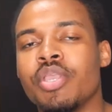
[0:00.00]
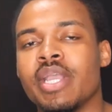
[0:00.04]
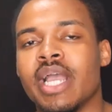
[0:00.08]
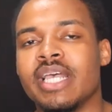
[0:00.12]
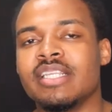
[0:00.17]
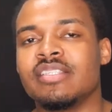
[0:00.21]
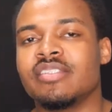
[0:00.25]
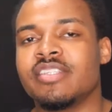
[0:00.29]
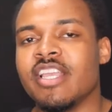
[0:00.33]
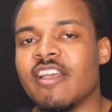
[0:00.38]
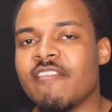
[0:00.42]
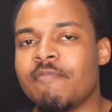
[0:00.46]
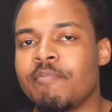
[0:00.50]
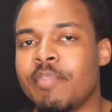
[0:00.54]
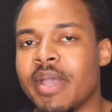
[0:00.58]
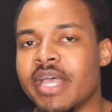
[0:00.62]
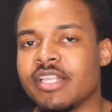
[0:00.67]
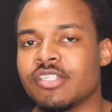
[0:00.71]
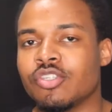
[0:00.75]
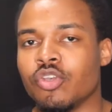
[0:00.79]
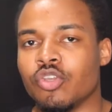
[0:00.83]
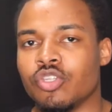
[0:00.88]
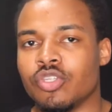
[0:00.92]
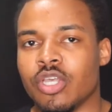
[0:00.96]
you guys Jeff
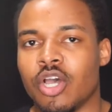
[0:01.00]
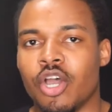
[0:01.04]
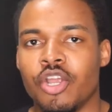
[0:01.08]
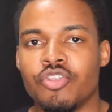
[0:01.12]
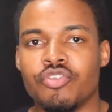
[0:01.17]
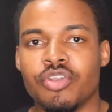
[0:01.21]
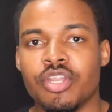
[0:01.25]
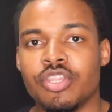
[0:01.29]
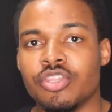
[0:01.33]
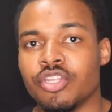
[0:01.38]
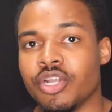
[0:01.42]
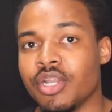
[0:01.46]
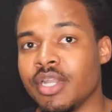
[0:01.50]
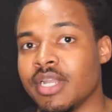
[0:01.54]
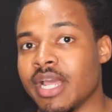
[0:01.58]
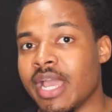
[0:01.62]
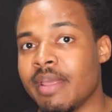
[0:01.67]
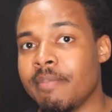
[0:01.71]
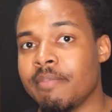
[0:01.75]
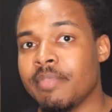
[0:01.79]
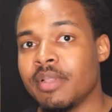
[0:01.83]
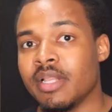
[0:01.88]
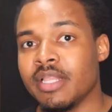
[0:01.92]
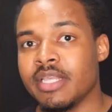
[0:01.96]
Bezos,
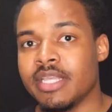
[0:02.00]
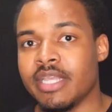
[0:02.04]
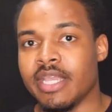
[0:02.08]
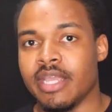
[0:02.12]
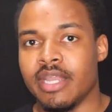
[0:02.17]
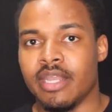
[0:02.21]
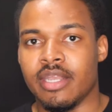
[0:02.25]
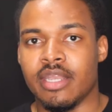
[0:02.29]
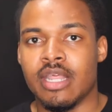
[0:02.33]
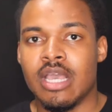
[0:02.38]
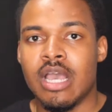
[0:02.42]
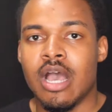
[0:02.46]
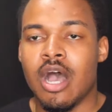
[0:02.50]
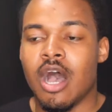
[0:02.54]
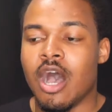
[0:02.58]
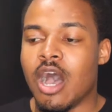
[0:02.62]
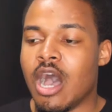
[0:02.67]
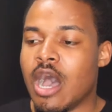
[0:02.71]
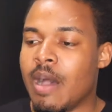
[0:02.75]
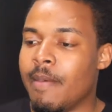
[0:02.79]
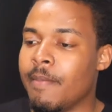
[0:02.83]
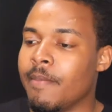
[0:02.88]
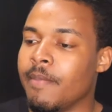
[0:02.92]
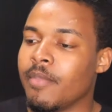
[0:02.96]
139 billion,
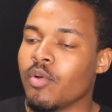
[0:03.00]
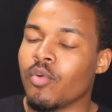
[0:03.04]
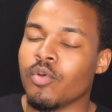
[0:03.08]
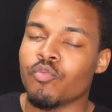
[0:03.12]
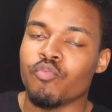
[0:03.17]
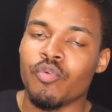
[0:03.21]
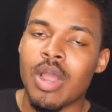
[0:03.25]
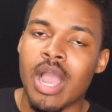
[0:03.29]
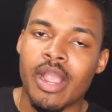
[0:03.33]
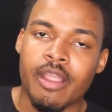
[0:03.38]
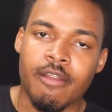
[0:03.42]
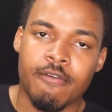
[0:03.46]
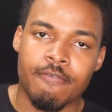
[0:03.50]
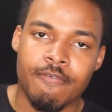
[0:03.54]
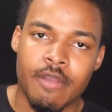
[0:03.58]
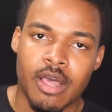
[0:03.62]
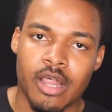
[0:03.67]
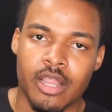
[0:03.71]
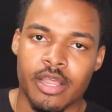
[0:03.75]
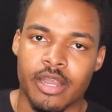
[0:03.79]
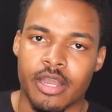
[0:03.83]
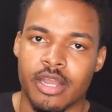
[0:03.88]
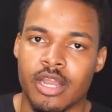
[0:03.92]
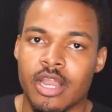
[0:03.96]
um,
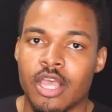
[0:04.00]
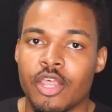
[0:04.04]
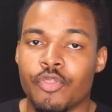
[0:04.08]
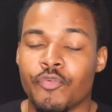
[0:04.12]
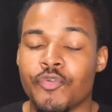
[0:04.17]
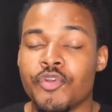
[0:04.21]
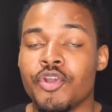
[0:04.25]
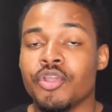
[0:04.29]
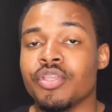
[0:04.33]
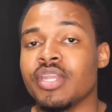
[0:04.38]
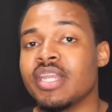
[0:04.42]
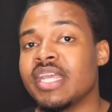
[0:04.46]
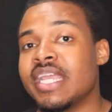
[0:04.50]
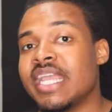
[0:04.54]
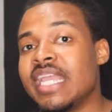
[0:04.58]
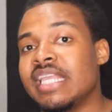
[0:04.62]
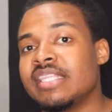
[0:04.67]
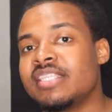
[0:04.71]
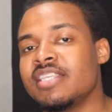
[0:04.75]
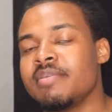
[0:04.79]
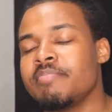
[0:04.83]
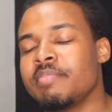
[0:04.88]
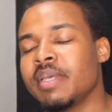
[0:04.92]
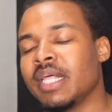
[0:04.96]
Rockefeller,
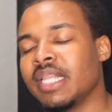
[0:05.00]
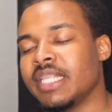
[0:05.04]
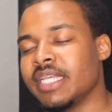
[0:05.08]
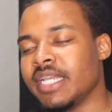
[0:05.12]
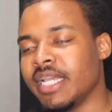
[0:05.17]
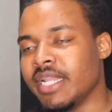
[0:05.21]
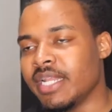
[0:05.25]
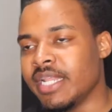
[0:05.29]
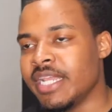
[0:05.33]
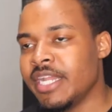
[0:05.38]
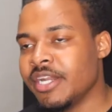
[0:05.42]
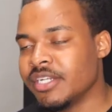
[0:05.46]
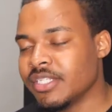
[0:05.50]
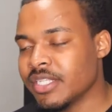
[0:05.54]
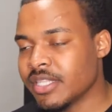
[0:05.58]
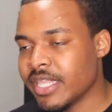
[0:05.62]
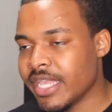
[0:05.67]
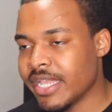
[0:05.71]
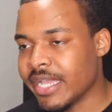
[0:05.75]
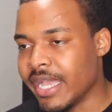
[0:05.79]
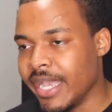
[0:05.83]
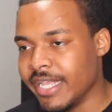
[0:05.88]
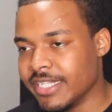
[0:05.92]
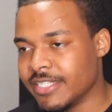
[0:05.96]
318 billion. Here's the
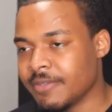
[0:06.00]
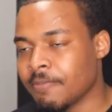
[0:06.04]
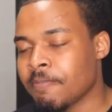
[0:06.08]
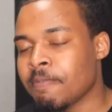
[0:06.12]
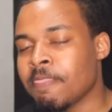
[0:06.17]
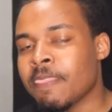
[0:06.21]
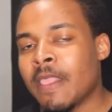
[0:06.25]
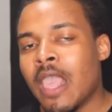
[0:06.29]
thing, guys.